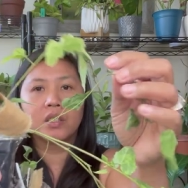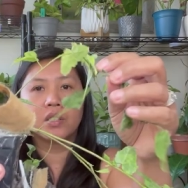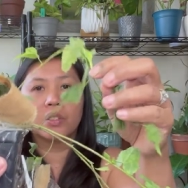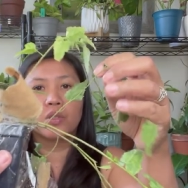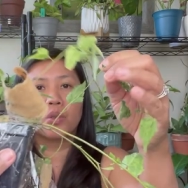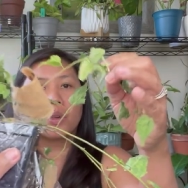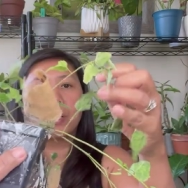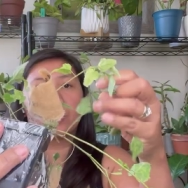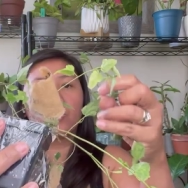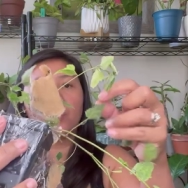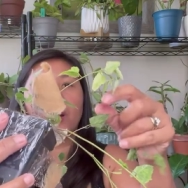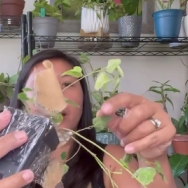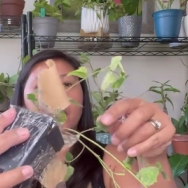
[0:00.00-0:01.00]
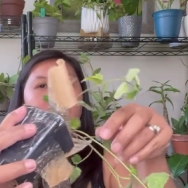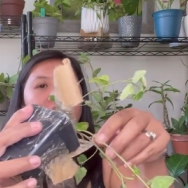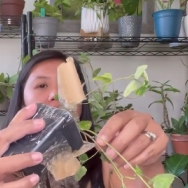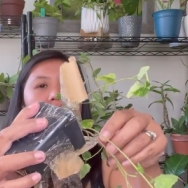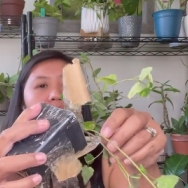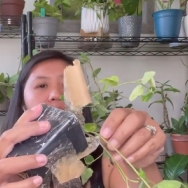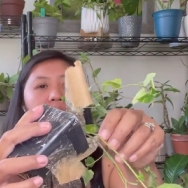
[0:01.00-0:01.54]
So it dried
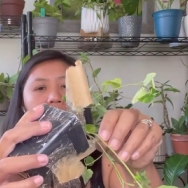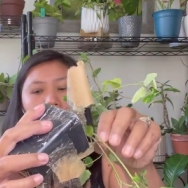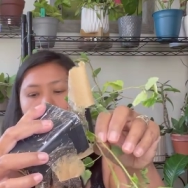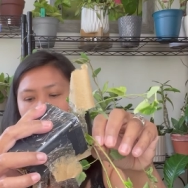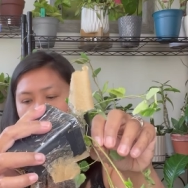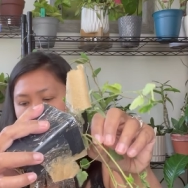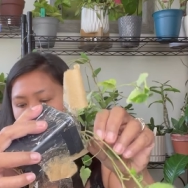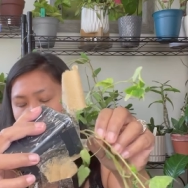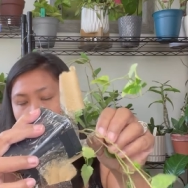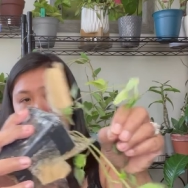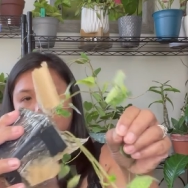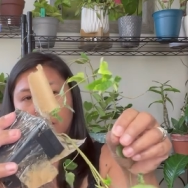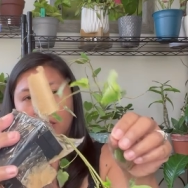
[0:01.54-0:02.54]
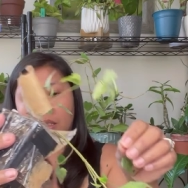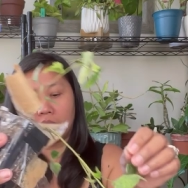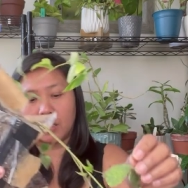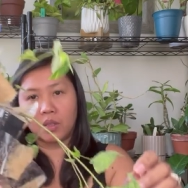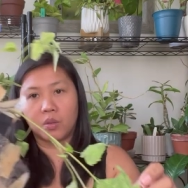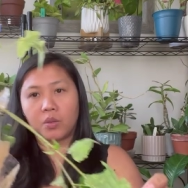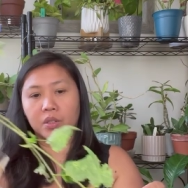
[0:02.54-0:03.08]
out.
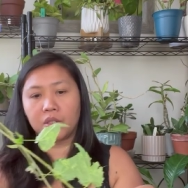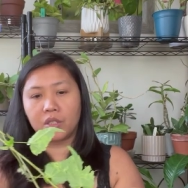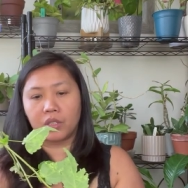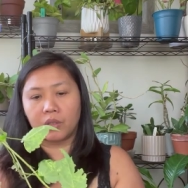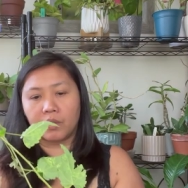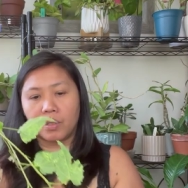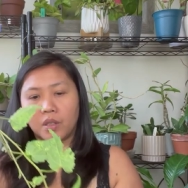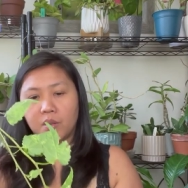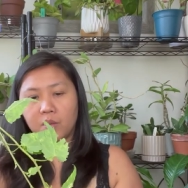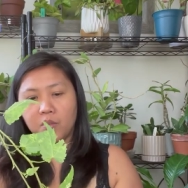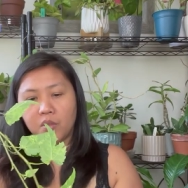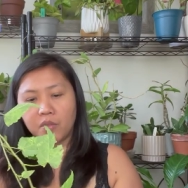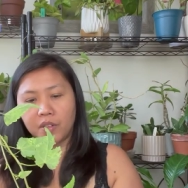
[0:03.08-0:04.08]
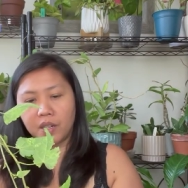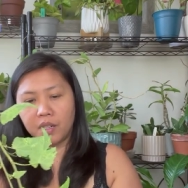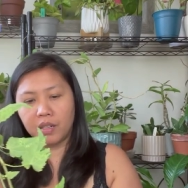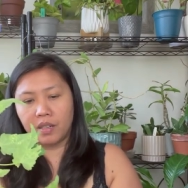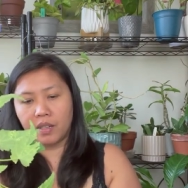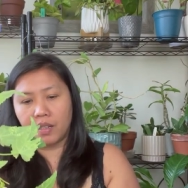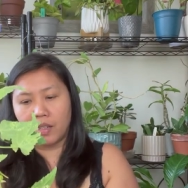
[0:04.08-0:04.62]
We're just going to remove it.
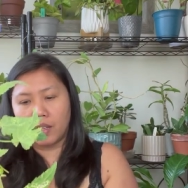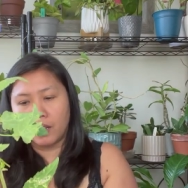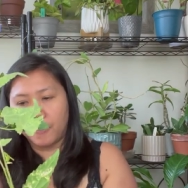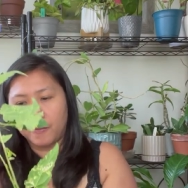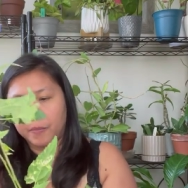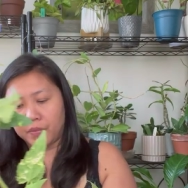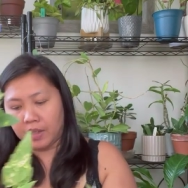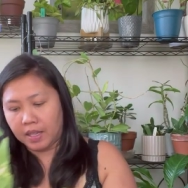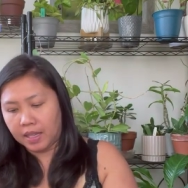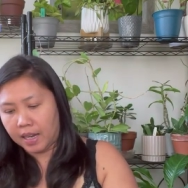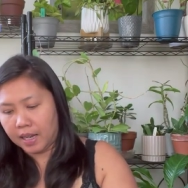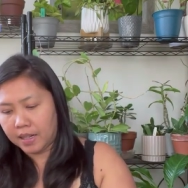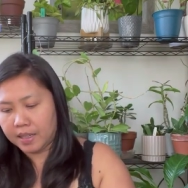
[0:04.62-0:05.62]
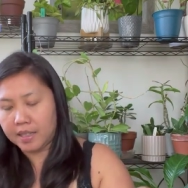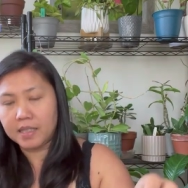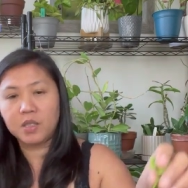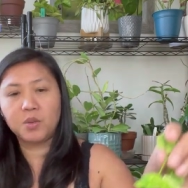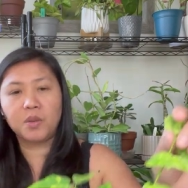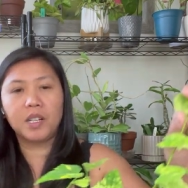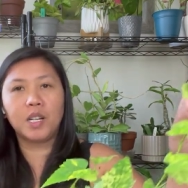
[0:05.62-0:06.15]
And
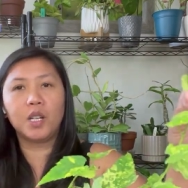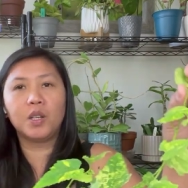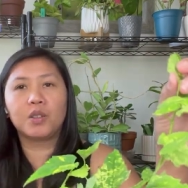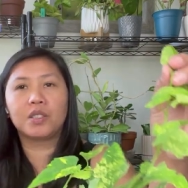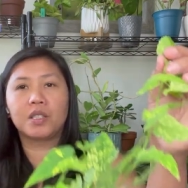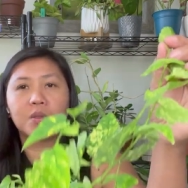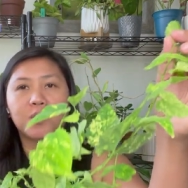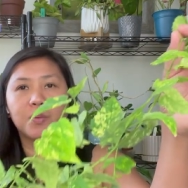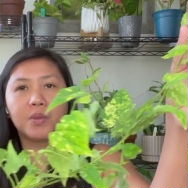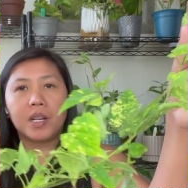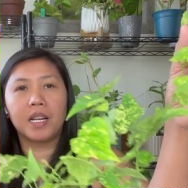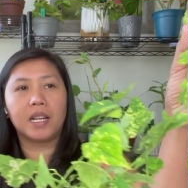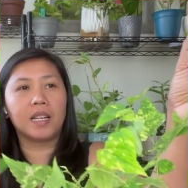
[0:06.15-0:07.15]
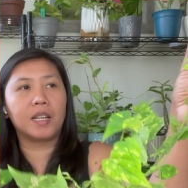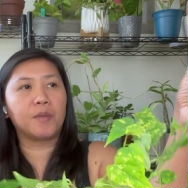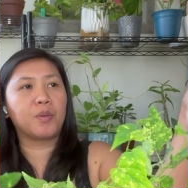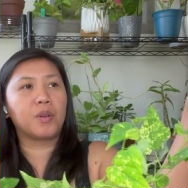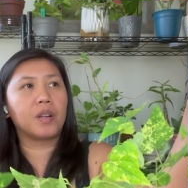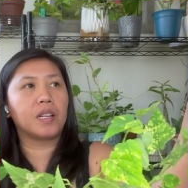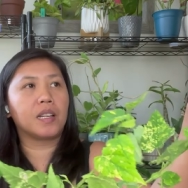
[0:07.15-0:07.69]
this one looks really
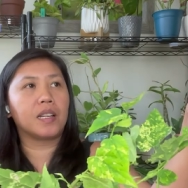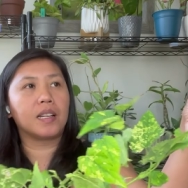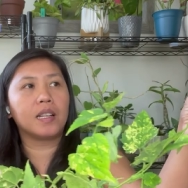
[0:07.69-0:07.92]
pretty.